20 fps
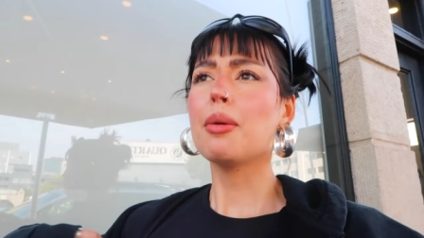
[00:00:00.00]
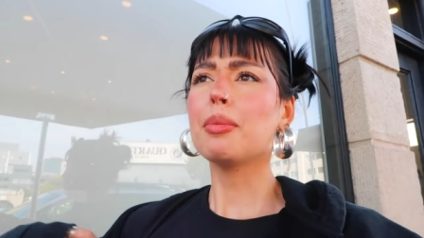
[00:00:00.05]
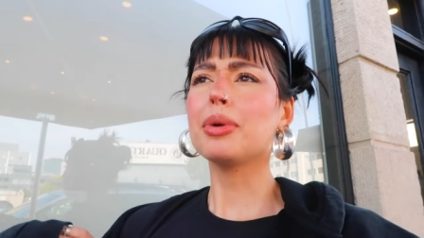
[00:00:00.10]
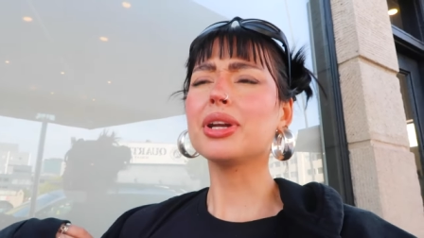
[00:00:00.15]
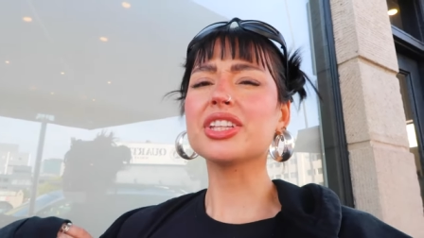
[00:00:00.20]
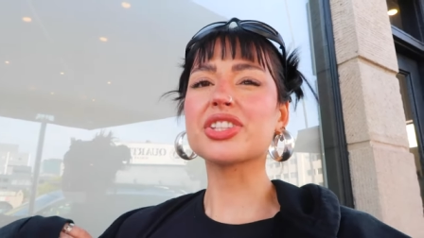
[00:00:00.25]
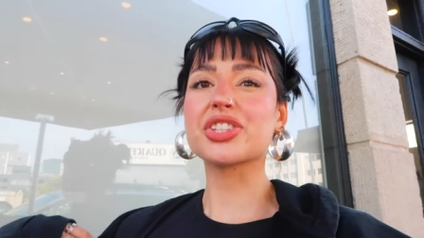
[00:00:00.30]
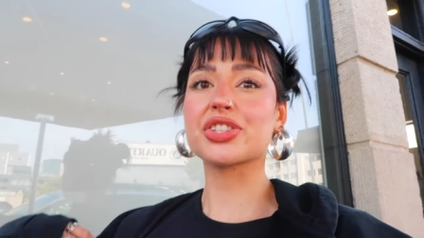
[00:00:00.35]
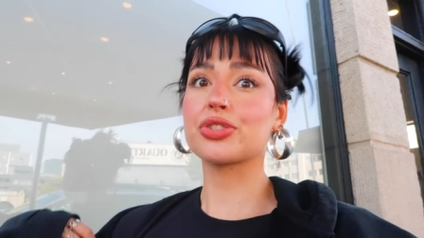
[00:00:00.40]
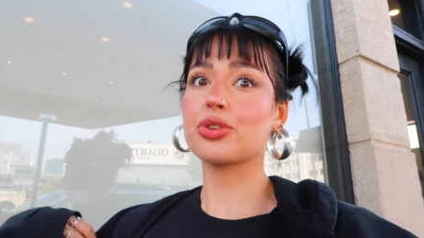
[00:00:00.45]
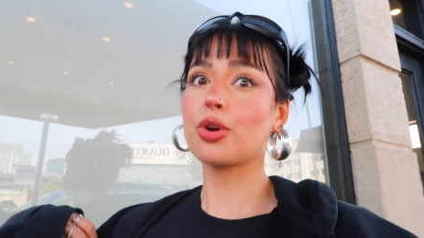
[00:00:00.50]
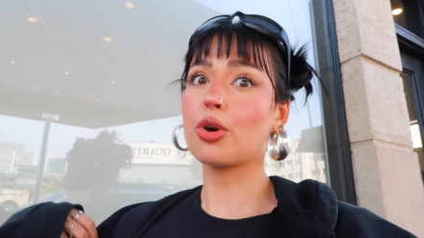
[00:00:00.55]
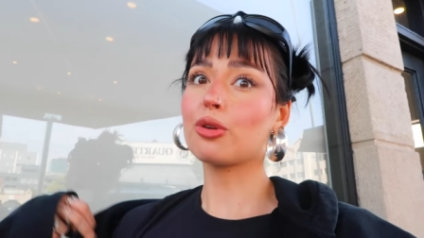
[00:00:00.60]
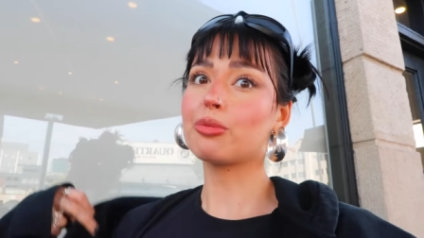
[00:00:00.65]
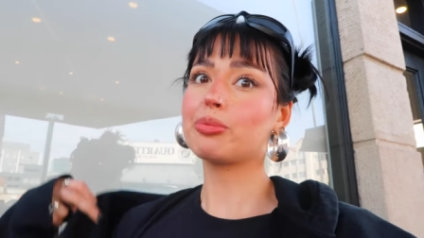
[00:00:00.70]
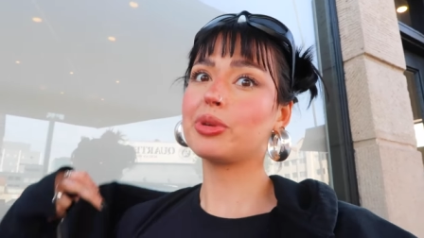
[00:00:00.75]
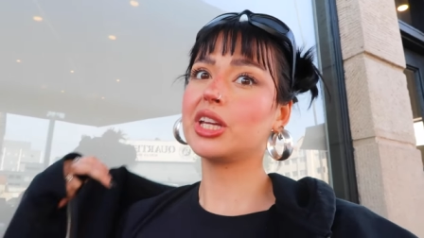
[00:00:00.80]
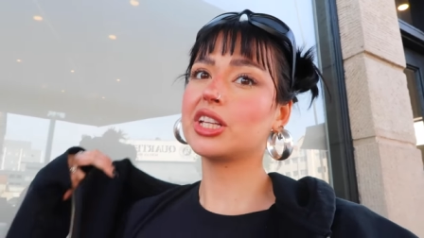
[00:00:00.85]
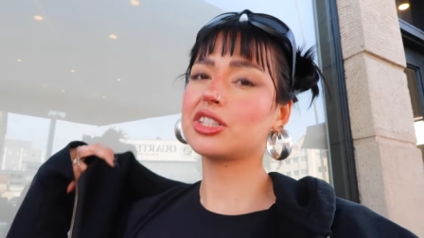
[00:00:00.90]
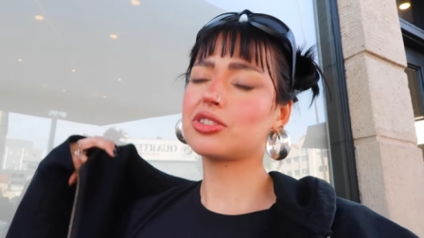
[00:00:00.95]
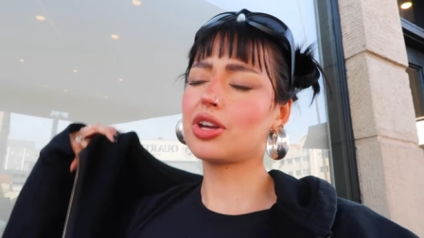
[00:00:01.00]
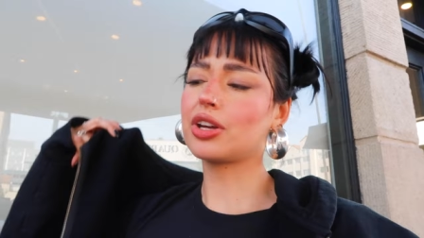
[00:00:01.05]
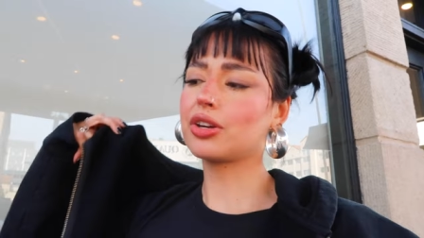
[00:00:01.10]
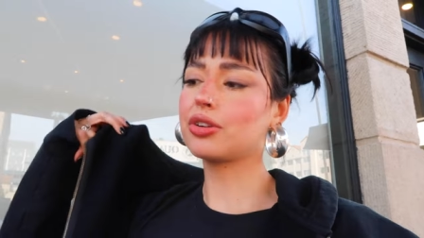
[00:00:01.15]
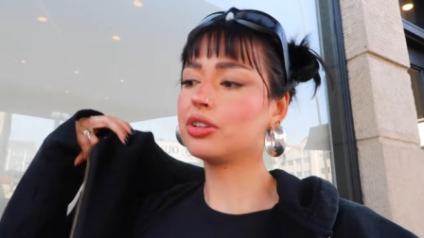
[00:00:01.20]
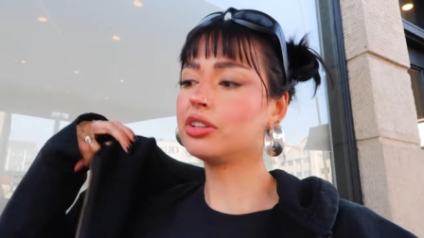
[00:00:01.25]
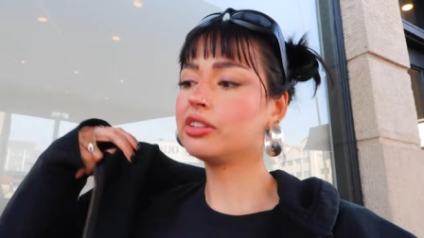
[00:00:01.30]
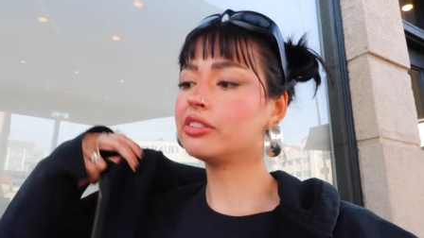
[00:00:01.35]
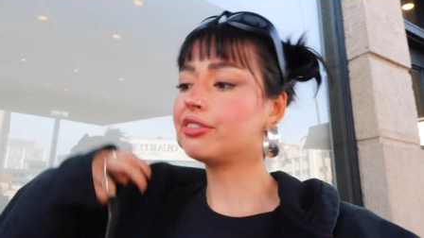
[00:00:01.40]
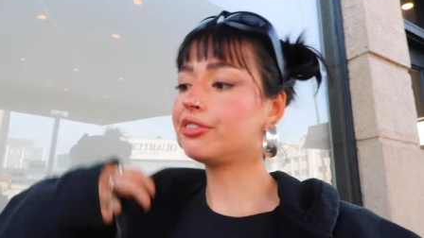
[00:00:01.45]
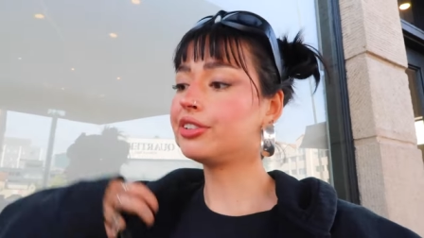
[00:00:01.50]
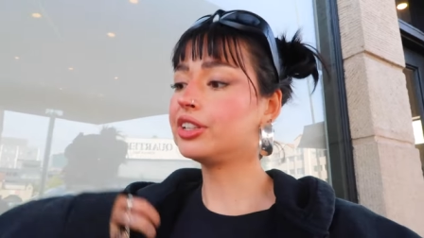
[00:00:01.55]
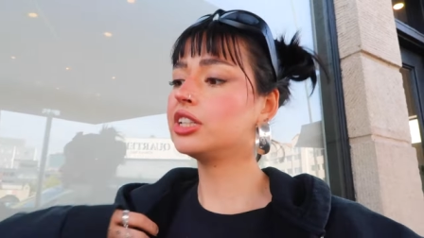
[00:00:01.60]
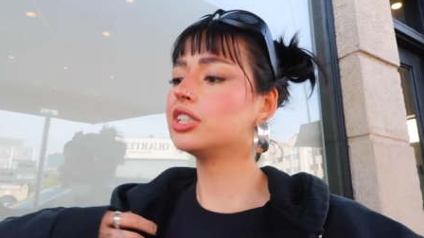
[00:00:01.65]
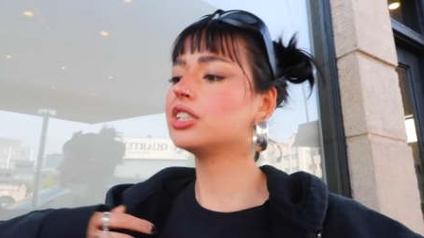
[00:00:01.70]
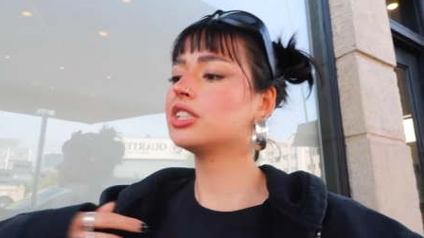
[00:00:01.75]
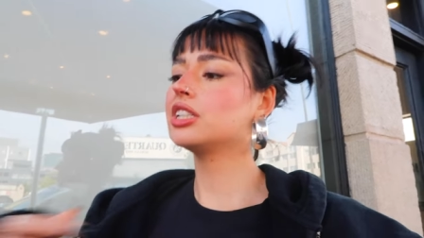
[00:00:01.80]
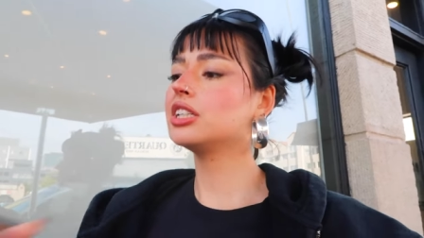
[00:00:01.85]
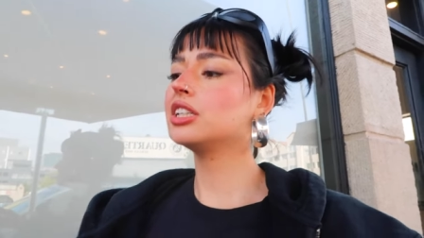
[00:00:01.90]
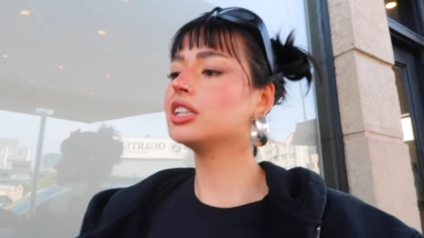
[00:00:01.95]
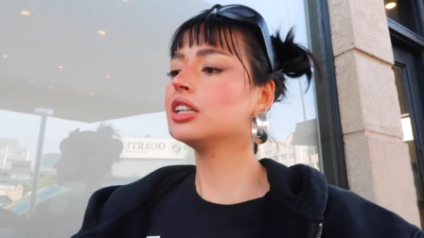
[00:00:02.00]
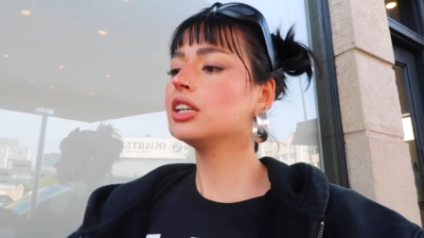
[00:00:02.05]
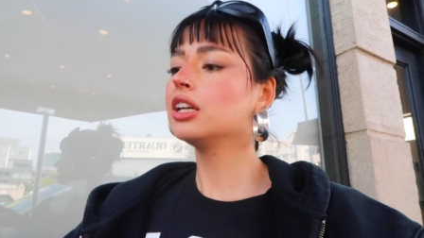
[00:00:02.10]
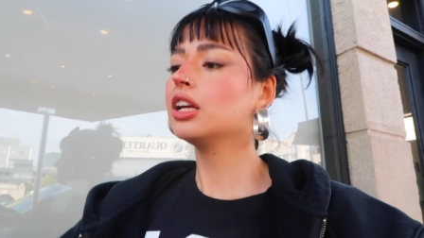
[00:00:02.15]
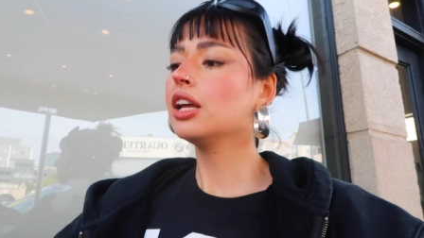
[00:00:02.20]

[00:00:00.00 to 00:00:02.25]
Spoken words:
but it's so big so I couldn't finish it.